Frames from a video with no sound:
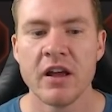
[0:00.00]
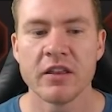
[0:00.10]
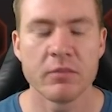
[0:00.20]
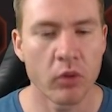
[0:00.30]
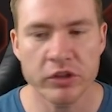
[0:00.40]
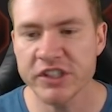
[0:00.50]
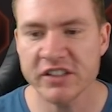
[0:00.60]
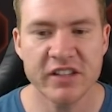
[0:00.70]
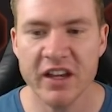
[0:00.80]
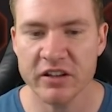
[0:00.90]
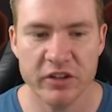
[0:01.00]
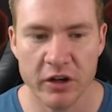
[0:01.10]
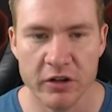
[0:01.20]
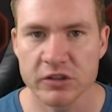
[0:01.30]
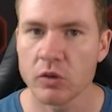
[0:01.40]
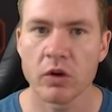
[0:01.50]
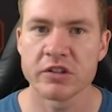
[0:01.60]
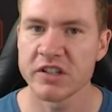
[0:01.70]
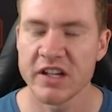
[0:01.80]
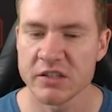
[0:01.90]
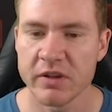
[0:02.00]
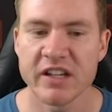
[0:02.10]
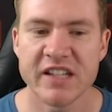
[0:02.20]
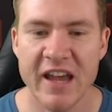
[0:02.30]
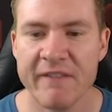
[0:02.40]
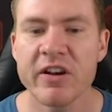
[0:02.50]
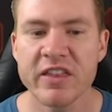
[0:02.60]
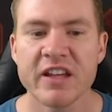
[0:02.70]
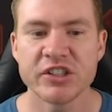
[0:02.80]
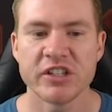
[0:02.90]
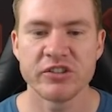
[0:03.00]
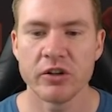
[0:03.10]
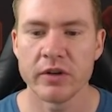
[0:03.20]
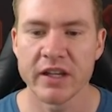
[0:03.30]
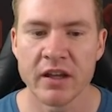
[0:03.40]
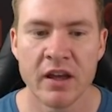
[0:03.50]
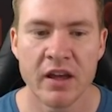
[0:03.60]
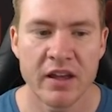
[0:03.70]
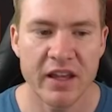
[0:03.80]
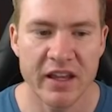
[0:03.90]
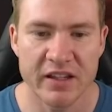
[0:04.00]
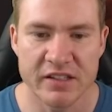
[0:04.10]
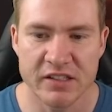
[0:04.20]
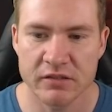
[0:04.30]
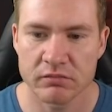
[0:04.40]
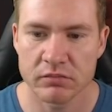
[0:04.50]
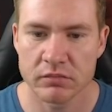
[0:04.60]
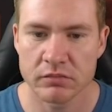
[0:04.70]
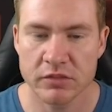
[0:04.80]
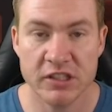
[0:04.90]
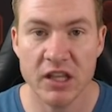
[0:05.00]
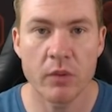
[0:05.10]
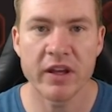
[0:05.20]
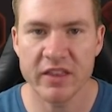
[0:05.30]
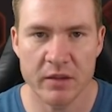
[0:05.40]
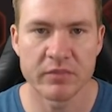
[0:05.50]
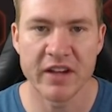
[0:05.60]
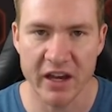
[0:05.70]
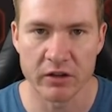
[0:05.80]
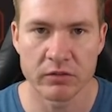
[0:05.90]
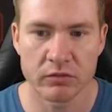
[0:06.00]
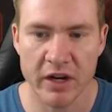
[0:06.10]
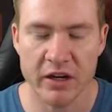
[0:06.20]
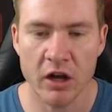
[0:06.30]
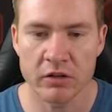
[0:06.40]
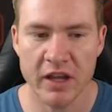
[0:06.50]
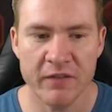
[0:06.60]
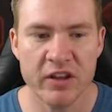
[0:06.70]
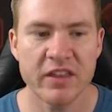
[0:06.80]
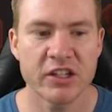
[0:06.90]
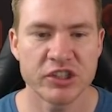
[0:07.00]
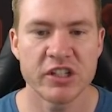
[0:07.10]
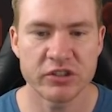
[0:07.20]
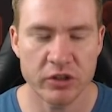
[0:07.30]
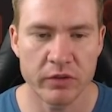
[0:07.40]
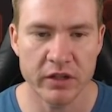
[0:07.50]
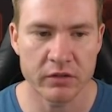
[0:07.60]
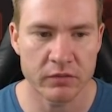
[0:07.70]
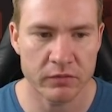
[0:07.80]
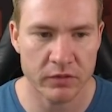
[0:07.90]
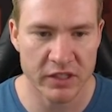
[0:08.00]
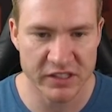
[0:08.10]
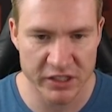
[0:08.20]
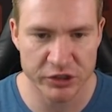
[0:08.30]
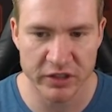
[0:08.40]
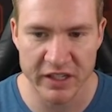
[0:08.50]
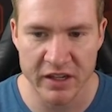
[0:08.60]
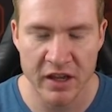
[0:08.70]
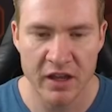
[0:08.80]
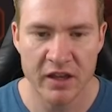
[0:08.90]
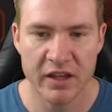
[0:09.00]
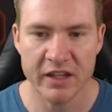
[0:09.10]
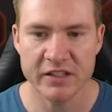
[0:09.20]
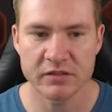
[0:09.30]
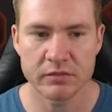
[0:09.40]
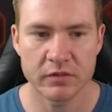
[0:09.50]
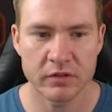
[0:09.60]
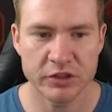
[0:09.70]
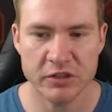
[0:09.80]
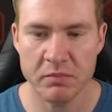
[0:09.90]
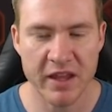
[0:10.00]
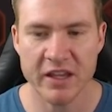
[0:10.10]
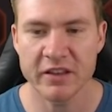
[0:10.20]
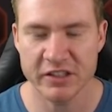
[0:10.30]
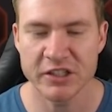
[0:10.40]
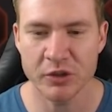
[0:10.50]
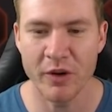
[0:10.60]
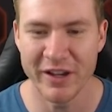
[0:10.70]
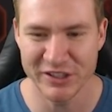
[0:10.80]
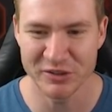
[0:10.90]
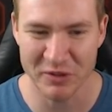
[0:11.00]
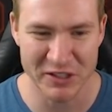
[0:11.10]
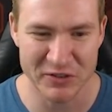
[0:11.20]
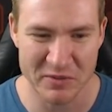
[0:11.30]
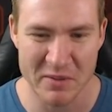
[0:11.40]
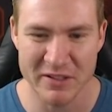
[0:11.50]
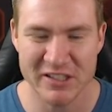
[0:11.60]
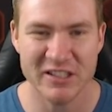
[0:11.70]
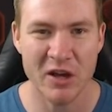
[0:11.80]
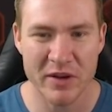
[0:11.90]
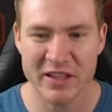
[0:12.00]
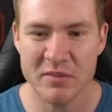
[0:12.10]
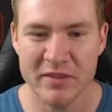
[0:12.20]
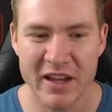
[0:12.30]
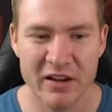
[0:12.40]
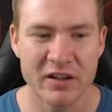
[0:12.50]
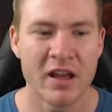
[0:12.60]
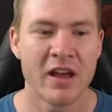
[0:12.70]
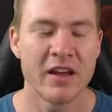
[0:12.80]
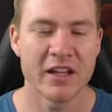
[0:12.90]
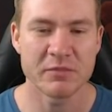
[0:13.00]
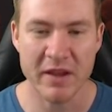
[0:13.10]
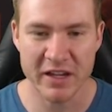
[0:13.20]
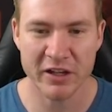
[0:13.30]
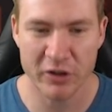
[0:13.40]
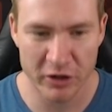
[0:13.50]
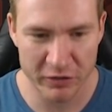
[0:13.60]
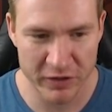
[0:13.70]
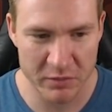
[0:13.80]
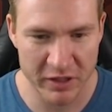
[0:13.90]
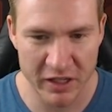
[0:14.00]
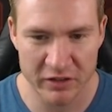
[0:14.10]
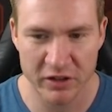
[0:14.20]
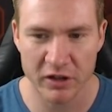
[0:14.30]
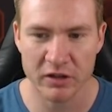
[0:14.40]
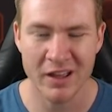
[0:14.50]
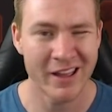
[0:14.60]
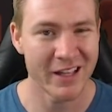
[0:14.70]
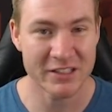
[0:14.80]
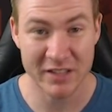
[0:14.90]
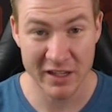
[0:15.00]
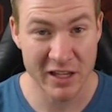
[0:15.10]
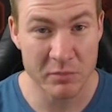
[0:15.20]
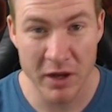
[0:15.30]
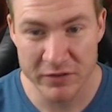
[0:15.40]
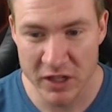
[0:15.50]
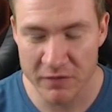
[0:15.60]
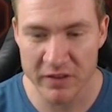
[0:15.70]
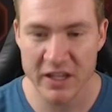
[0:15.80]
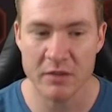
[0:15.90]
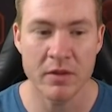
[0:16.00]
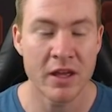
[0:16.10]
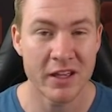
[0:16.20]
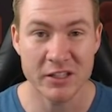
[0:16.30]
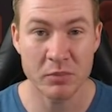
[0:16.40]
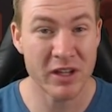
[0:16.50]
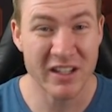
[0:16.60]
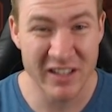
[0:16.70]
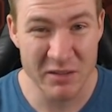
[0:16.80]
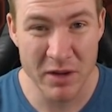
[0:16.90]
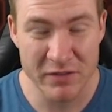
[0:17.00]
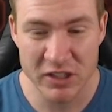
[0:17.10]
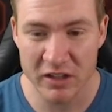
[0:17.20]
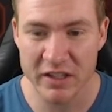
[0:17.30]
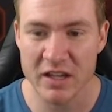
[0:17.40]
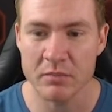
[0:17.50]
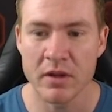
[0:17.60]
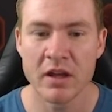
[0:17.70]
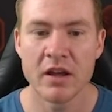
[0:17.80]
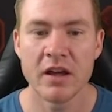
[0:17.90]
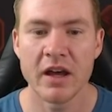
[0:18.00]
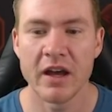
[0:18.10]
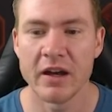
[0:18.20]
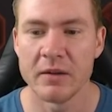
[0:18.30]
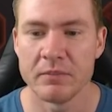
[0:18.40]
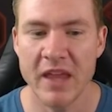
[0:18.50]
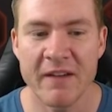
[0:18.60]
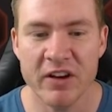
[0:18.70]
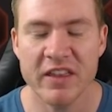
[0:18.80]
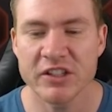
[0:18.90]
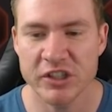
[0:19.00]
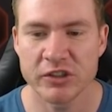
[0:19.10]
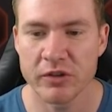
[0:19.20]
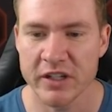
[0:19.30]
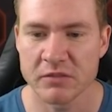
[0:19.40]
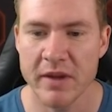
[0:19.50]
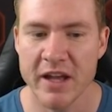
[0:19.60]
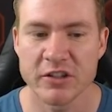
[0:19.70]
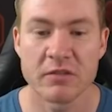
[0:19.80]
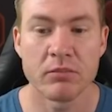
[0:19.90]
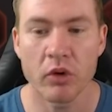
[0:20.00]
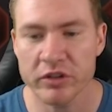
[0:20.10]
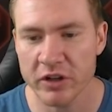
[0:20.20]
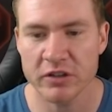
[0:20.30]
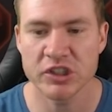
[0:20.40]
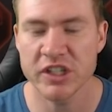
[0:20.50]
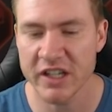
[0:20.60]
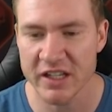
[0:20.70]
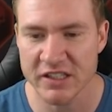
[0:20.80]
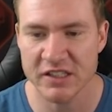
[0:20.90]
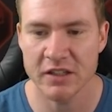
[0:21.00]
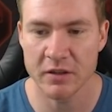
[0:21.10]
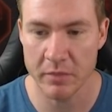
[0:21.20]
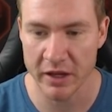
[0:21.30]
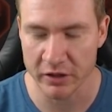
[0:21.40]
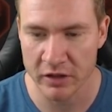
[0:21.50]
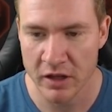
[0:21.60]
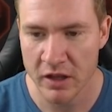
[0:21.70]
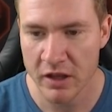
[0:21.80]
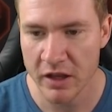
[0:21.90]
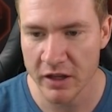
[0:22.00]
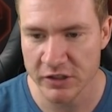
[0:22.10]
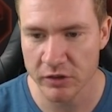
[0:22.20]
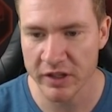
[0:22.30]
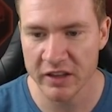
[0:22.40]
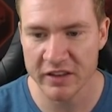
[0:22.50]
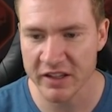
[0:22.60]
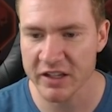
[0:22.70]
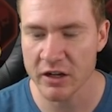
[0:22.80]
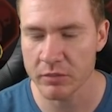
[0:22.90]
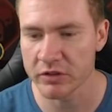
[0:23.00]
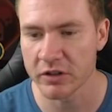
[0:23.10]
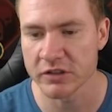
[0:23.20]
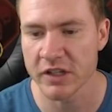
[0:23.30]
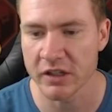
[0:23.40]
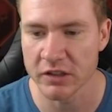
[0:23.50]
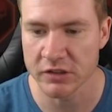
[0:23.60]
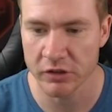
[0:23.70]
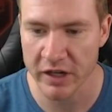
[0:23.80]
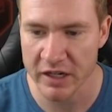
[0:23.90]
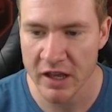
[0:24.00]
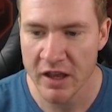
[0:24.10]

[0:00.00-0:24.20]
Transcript: The more she's taking turns, the worse it is because everything she's doing is slowing them down, right? Everything she's doing essentially is just making the situation worse for them. It's slowing them down. It's making it harder for them to get a turn. It's taking buffs off of them. It's putting debuffs on them. Um, everything she's doing is bad. So the more turns she gets, the better. Uh, so anything that can help her turn cycle is great.